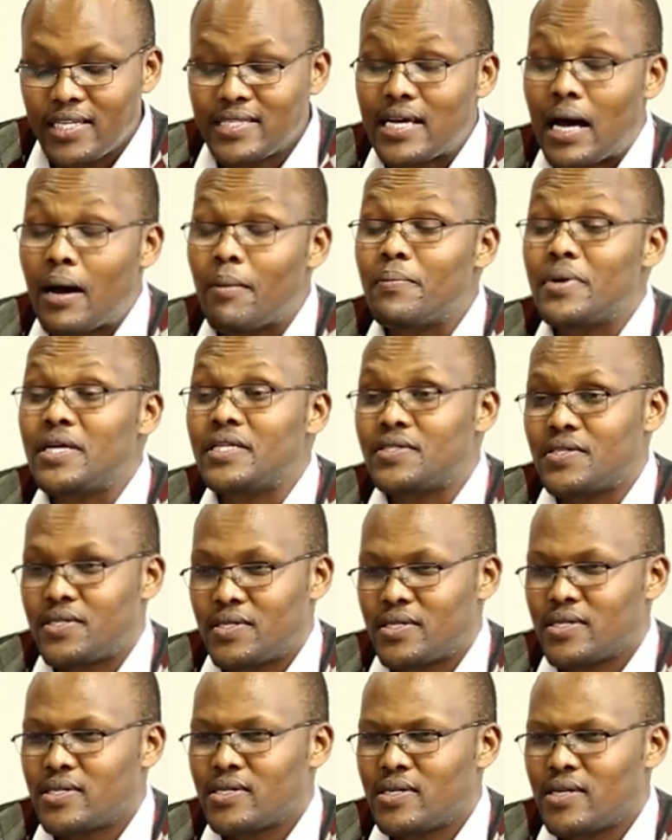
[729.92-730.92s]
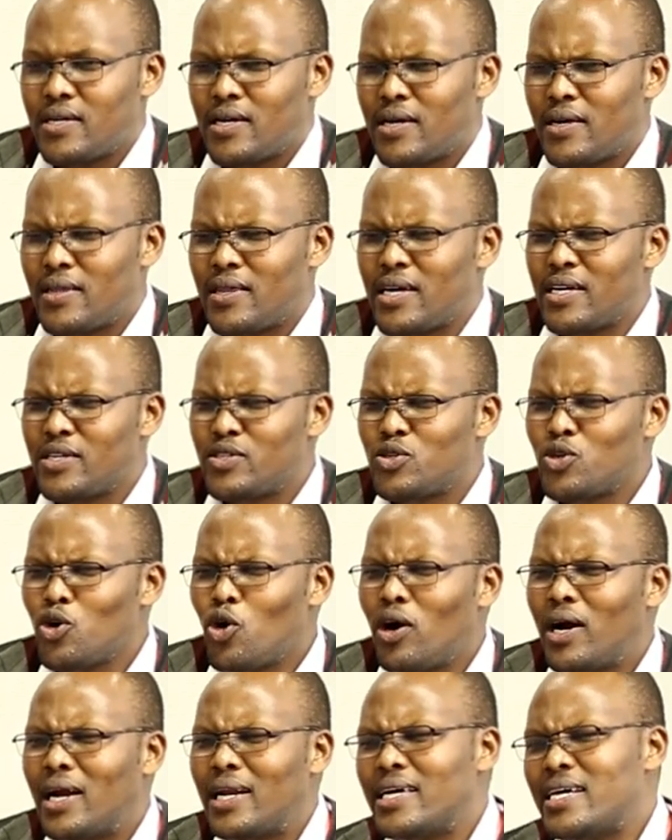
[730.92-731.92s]
These are myths. There is
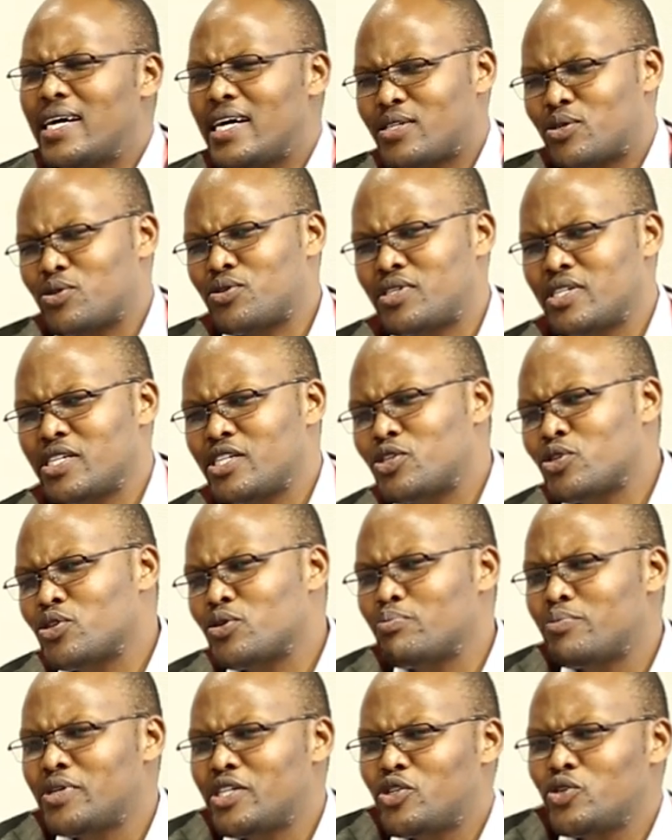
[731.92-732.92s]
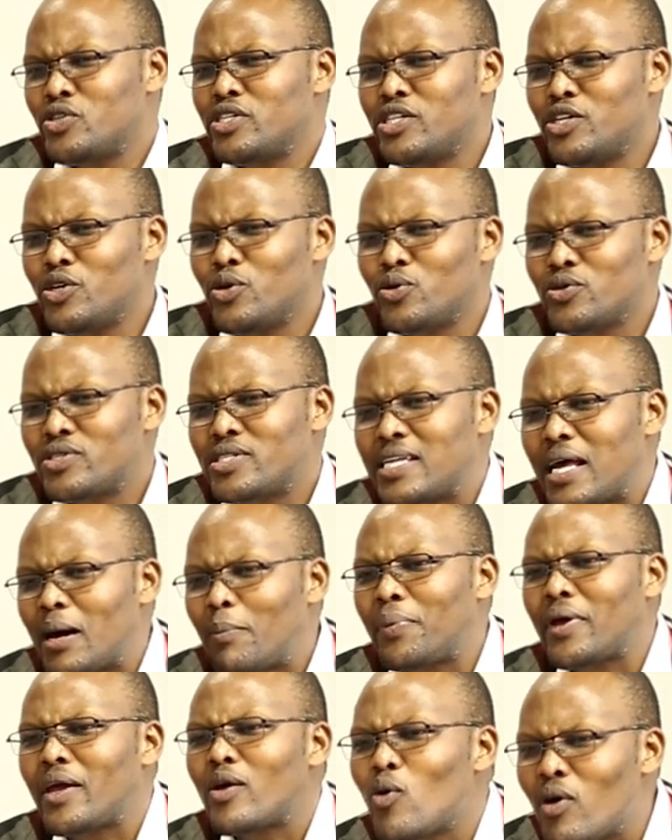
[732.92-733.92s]
no clear association between you
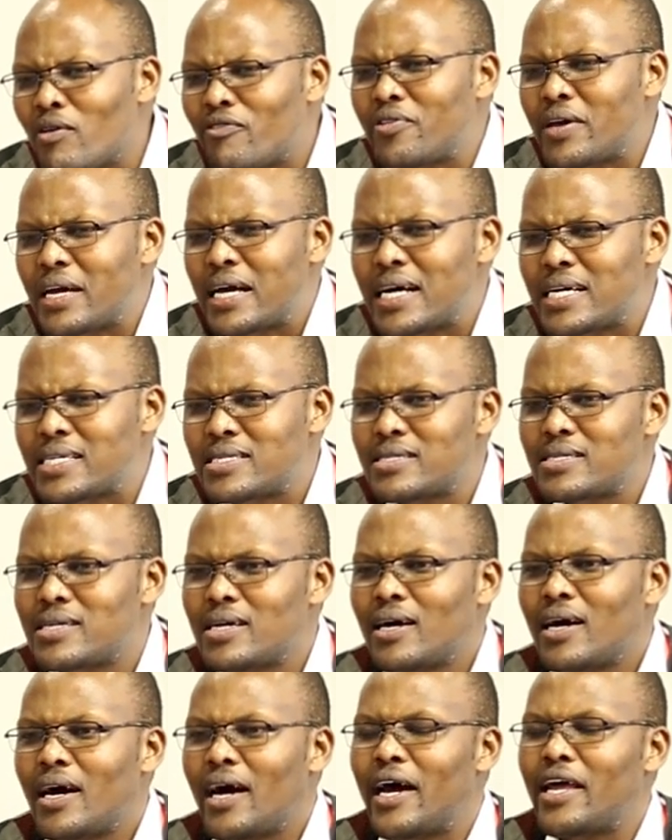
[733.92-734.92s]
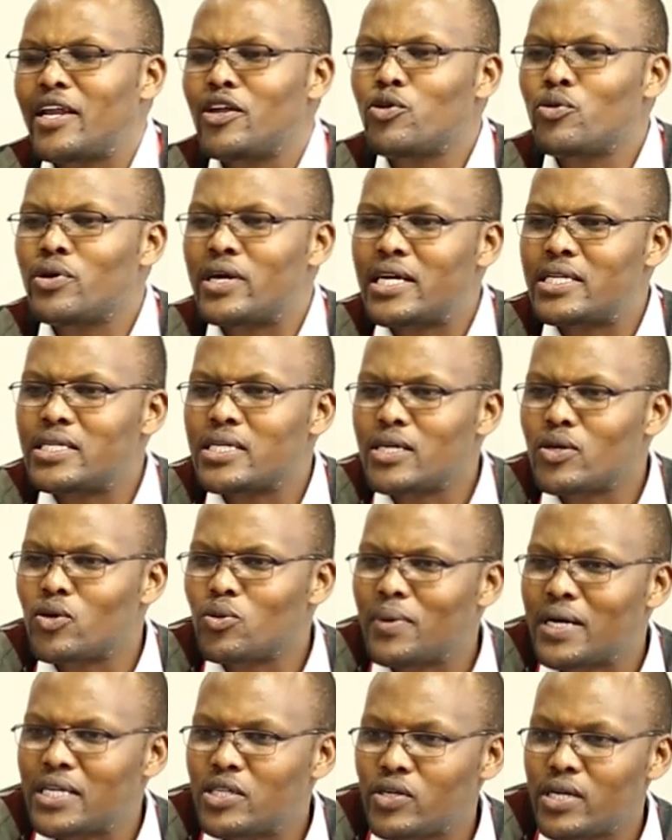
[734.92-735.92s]
snapping your fingers and you getting
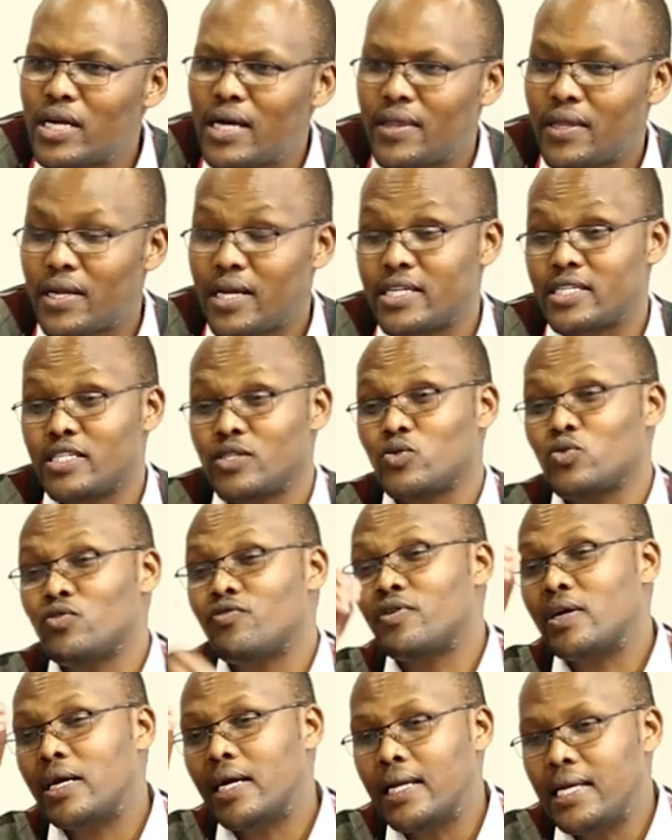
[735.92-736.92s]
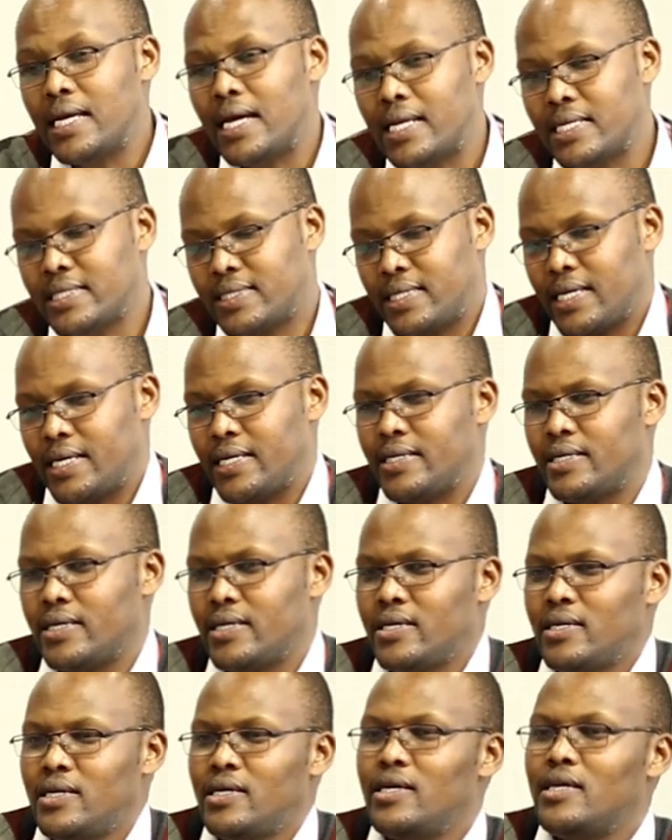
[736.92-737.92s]
rheumatoid arthritis. We've clearly said
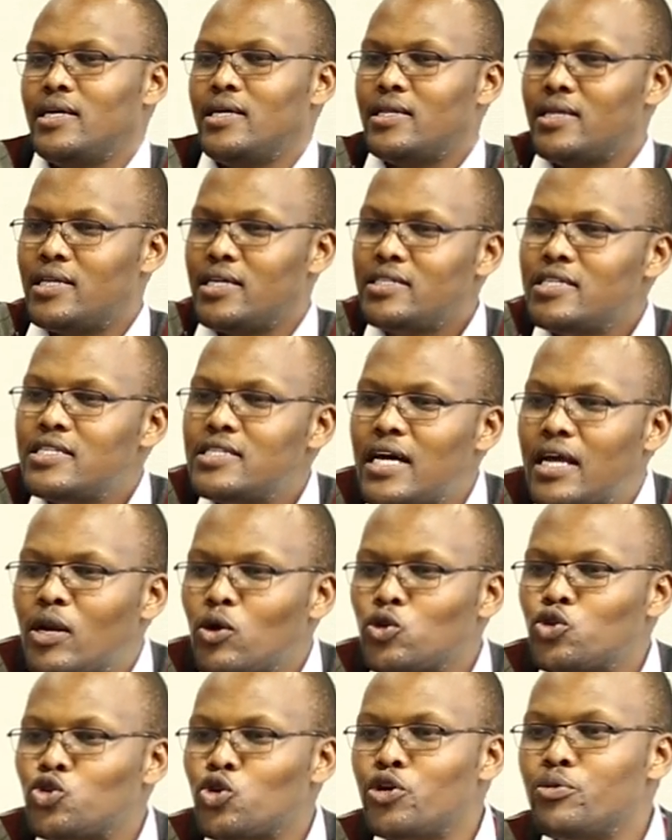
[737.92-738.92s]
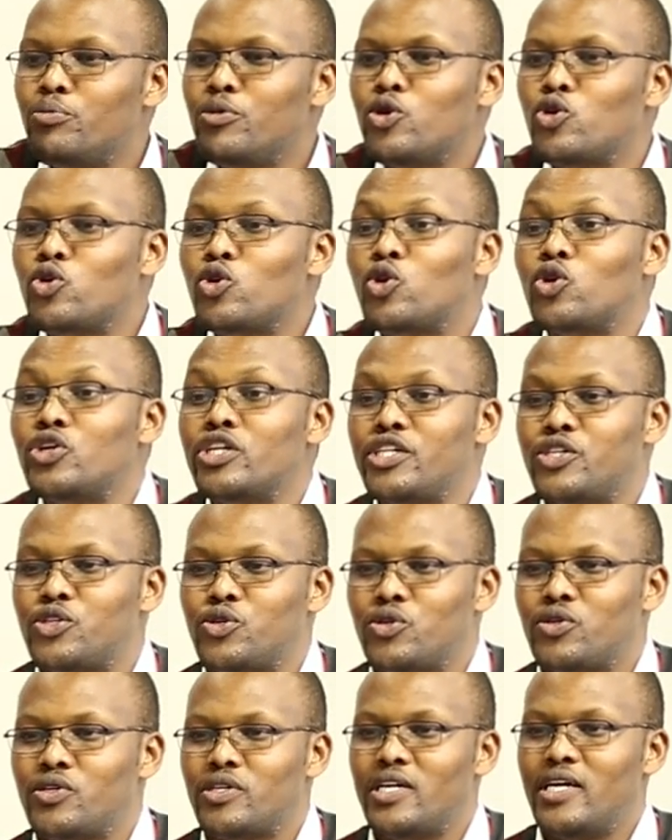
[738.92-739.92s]
this is an autoimmune
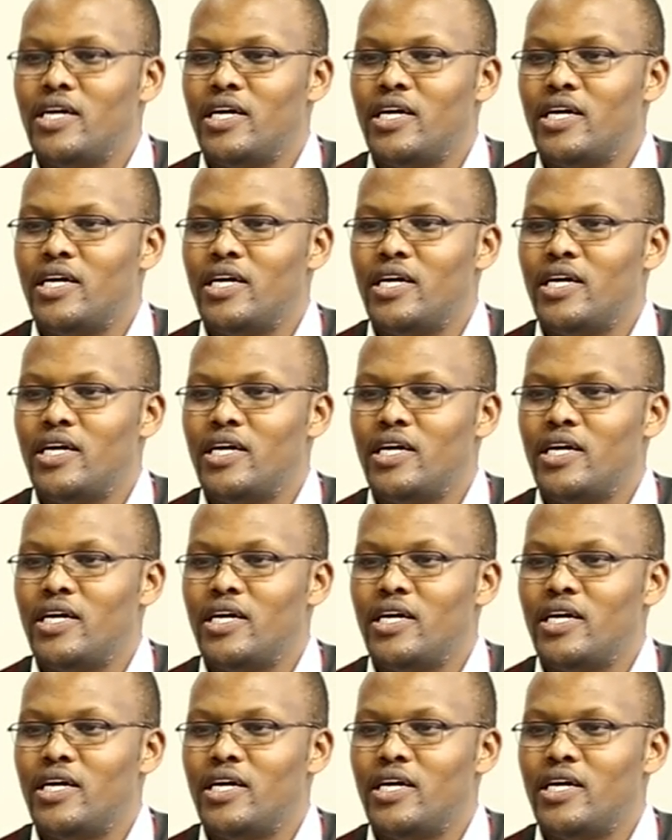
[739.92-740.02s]
condition.